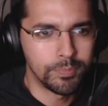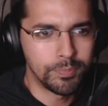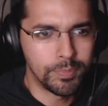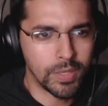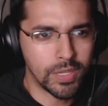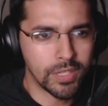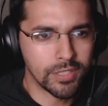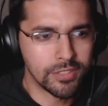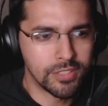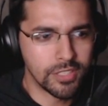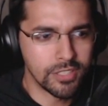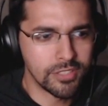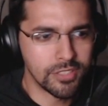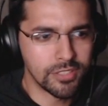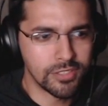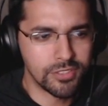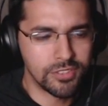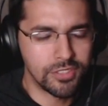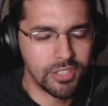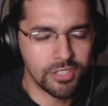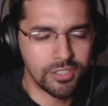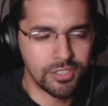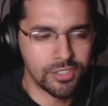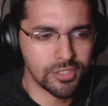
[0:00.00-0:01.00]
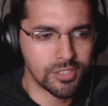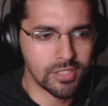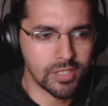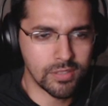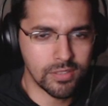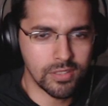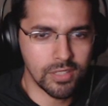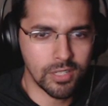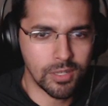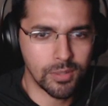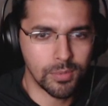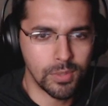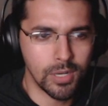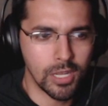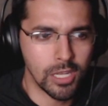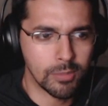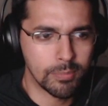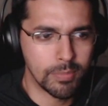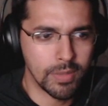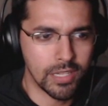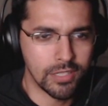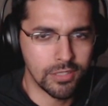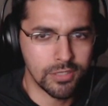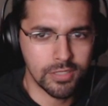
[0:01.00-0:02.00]
Because this just sounds like a
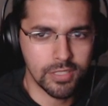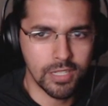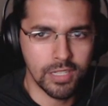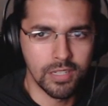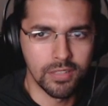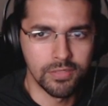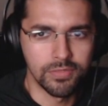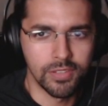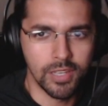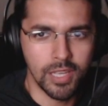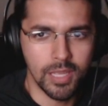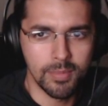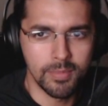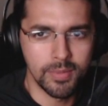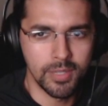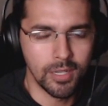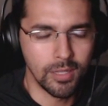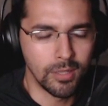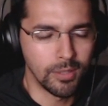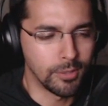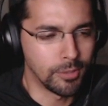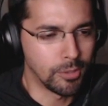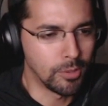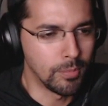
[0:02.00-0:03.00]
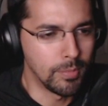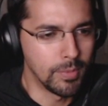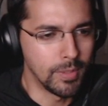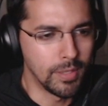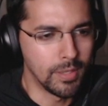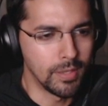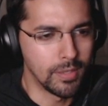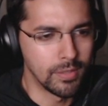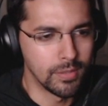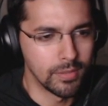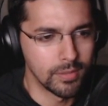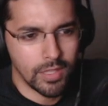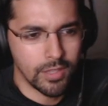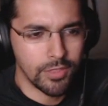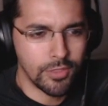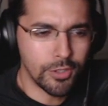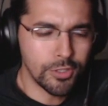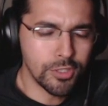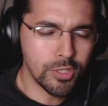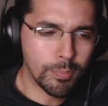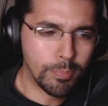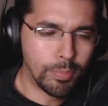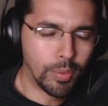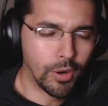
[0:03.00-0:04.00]
rock band just kind of vibing a little bit. And
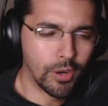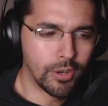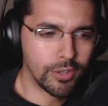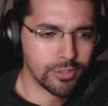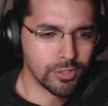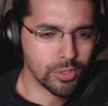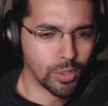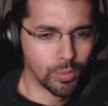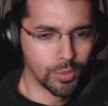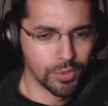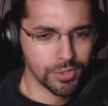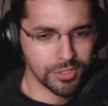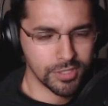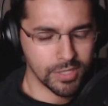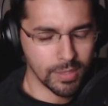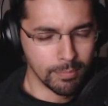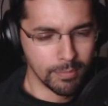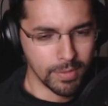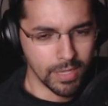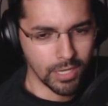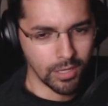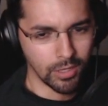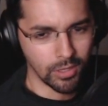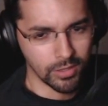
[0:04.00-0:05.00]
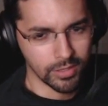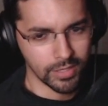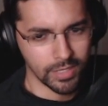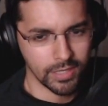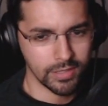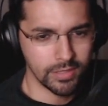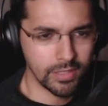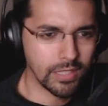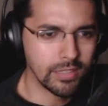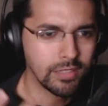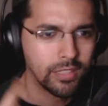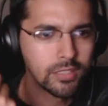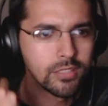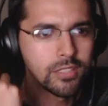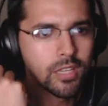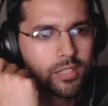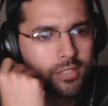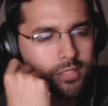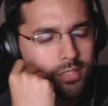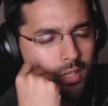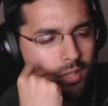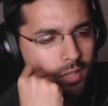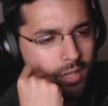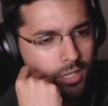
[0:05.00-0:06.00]
there's a part towards the middle that
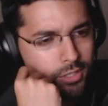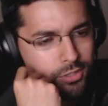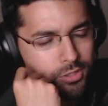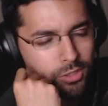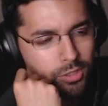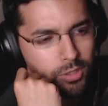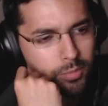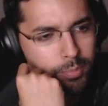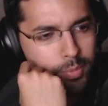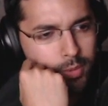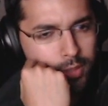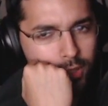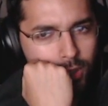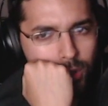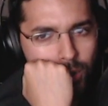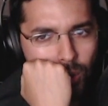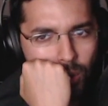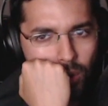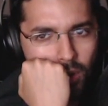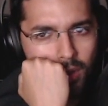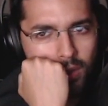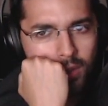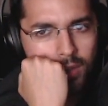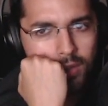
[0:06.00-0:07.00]
does sound actually pretty cool.